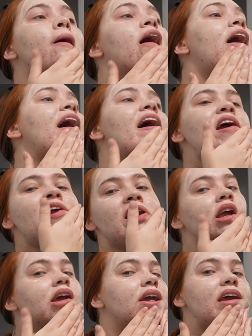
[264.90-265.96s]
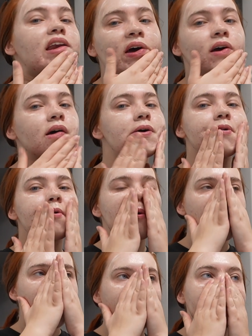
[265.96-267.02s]
I need
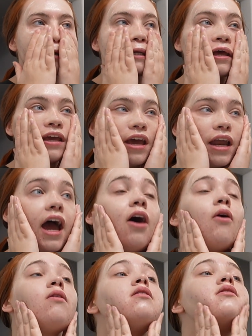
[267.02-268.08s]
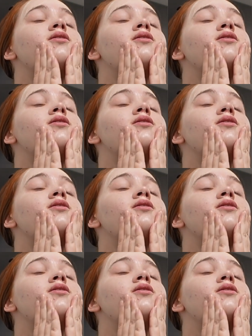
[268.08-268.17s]
to get out